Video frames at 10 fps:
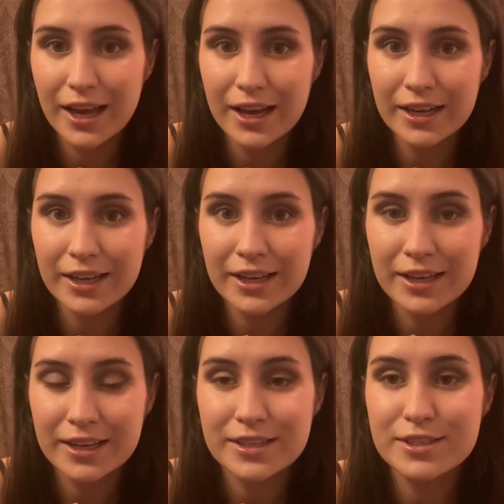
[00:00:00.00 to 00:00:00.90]

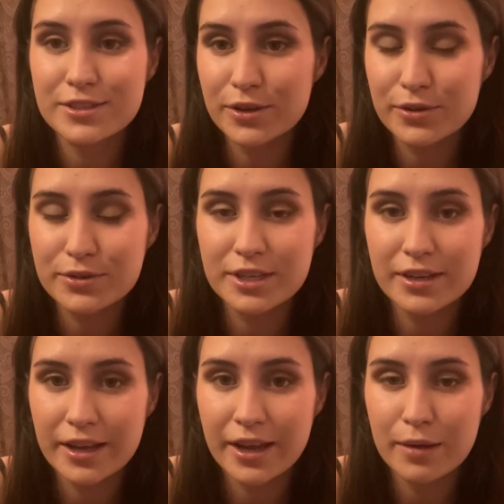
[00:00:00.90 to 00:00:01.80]
Hiya! So
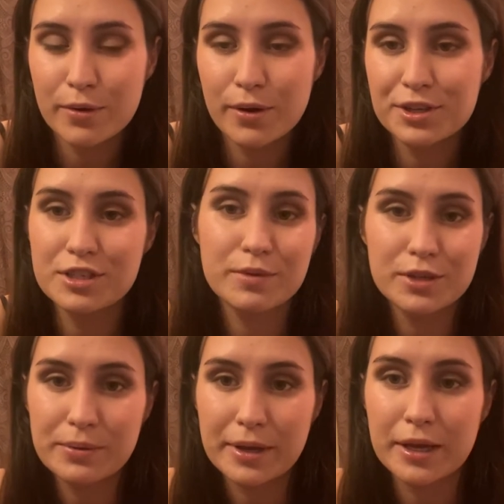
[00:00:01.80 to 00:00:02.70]
today I'm going to be
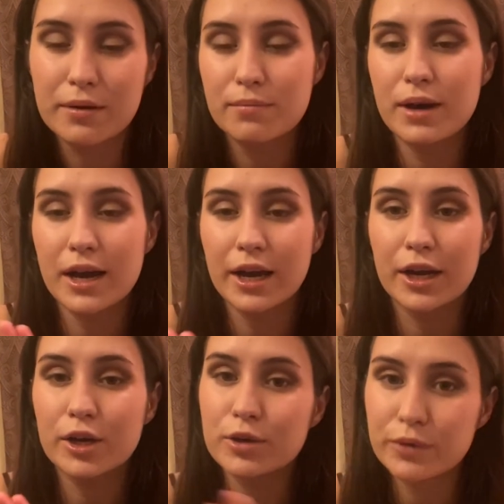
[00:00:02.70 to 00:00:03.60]
doing
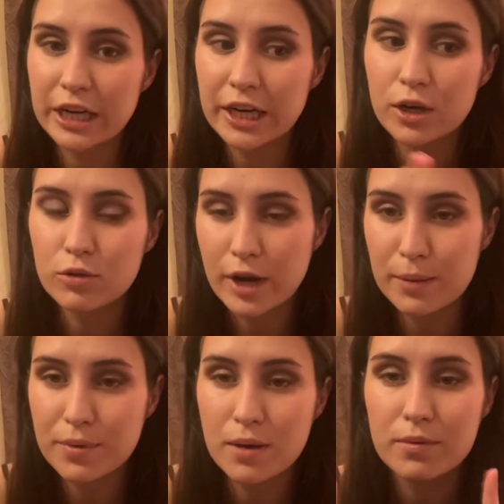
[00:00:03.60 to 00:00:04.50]
my reading
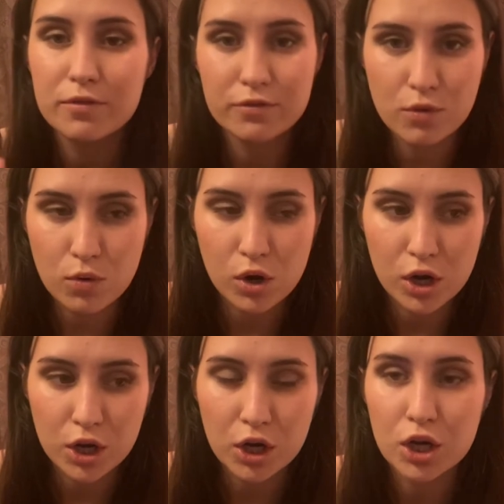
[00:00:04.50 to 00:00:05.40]
wrap up
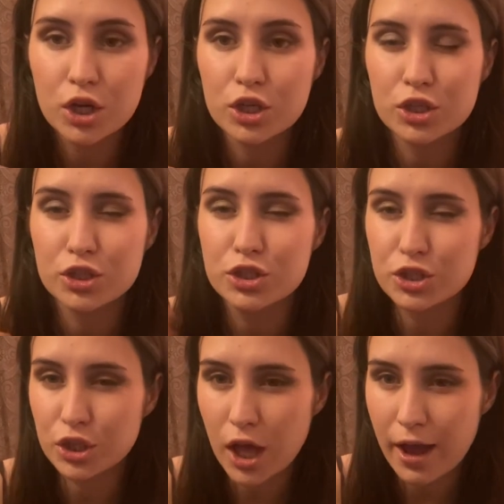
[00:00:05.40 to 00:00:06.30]
for
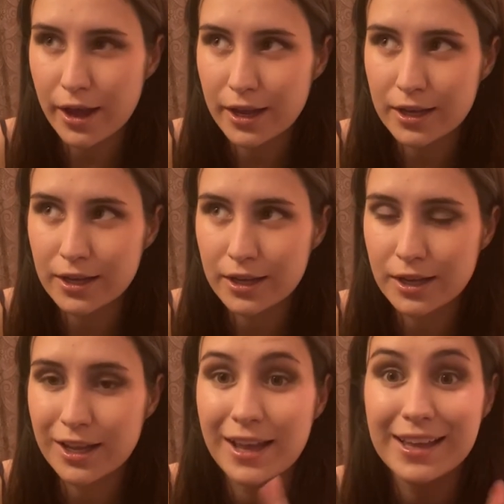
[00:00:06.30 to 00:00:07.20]
July.
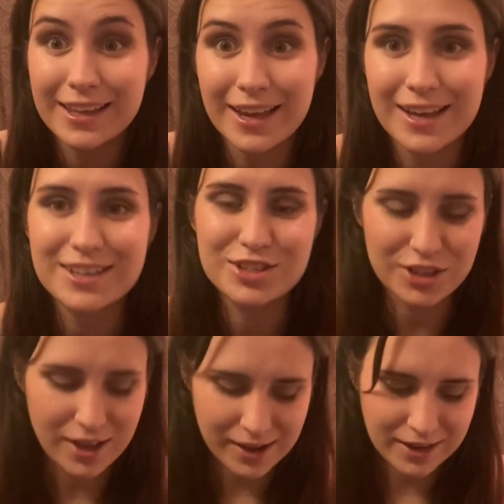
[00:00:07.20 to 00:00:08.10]
Yeah,
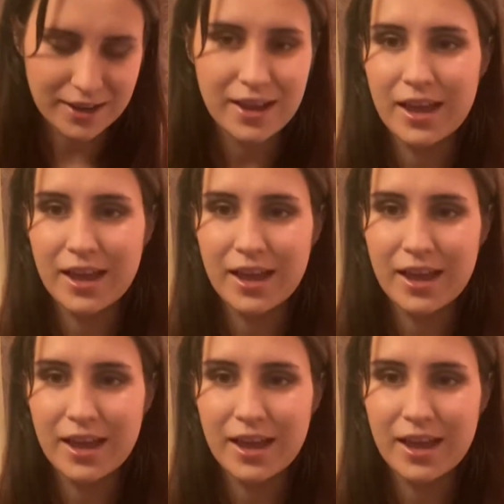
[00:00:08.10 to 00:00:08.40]
July.